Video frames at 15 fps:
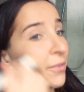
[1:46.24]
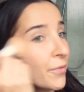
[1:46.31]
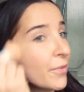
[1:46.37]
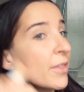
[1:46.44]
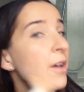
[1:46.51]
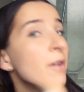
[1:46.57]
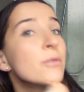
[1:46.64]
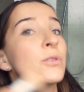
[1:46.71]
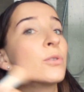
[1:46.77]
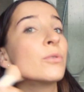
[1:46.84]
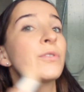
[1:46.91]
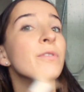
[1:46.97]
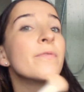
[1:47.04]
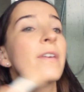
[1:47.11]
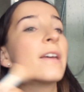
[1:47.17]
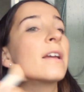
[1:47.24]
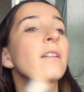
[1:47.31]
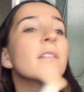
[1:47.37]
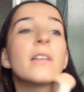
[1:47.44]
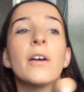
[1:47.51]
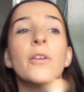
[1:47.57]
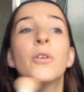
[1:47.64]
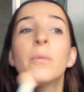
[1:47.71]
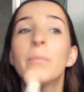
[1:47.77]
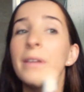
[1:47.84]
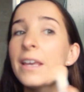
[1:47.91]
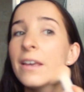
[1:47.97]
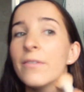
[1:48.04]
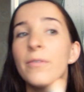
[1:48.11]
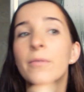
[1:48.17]
for those sorts of things are
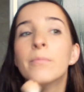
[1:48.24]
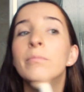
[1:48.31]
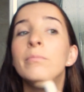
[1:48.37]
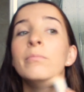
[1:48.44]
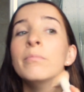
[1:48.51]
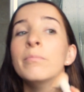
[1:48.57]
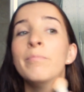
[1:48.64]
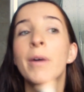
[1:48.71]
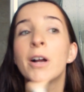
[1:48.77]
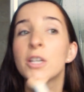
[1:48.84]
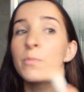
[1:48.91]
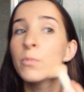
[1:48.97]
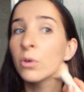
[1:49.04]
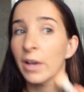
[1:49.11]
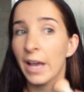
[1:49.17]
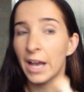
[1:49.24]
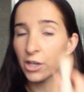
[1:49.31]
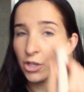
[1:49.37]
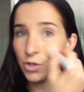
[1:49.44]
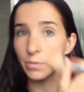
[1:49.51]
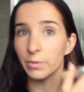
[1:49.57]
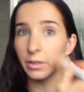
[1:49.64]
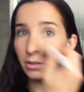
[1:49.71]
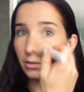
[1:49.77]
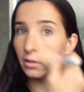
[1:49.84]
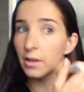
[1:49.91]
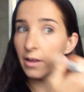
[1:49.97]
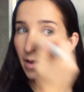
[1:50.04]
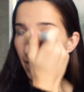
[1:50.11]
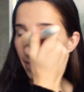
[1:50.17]
normally much more casual
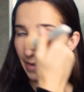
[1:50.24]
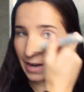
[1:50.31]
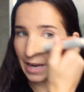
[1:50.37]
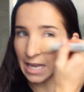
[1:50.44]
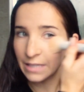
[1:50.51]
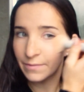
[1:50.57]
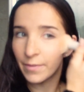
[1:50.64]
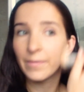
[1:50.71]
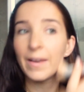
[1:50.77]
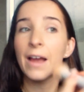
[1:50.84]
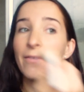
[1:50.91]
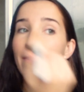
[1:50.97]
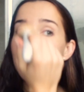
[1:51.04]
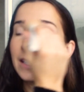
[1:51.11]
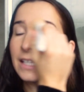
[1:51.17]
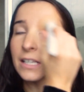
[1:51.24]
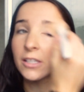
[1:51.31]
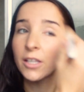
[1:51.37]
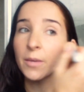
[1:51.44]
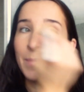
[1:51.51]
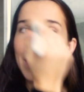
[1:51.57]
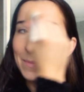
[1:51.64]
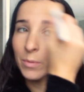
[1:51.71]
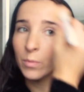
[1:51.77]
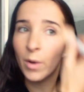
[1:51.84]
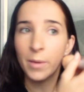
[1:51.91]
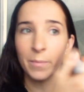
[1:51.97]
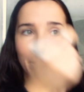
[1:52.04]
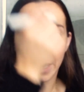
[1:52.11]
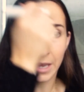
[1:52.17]
than it is for flat racing, so people
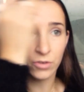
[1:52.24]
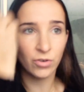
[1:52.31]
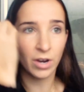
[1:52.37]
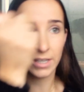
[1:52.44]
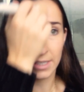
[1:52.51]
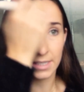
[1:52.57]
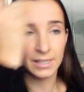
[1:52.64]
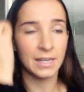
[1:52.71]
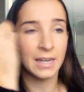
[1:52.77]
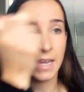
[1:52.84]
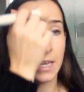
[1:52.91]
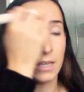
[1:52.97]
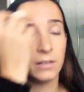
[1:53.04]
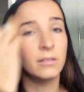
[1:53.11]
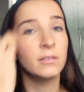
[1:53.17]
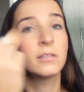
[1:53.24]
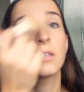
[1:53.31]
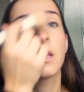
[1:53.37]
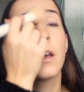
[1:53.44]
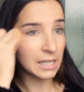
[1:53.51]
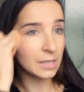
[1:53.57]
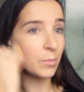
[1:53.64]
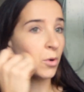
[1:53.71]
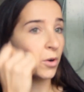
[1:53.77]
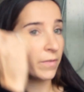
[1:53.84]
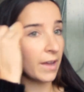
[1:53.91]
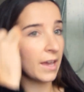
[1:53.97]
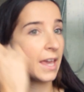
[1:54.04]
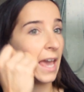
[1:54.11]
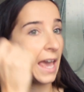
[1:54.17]
won't be in dresses and heels. It's more of
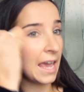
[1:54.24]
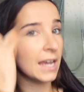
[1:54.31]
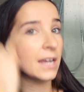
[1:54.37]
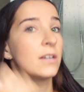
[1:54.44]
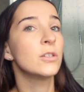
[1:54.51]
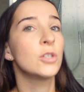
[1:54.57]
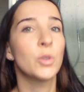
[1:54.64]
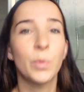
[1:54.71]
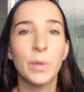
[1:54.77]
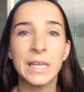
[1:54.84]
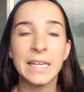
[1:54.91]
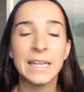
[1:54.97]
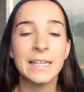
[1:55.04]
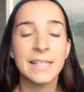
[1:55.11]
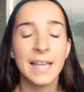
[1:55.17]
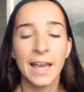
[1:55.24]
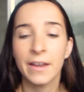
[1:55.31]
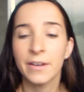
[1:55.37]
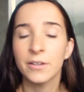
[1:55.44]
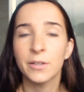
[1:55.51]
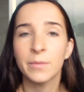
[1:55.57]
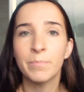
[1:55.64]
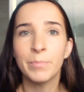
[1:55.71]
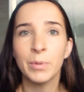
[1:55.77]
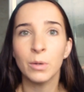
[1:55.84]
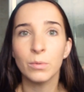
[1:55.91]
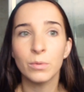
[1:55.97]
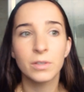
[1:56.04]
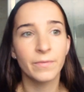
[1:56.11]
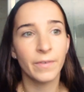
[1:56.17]
like a tweed and
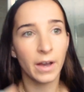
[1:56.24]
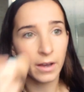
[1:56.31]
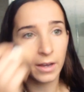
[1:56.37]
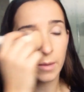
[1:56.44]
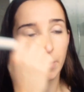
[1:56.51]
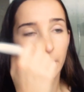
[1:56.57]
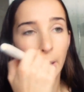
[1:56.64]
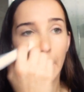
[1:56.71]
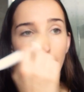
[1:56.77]
boots vibe.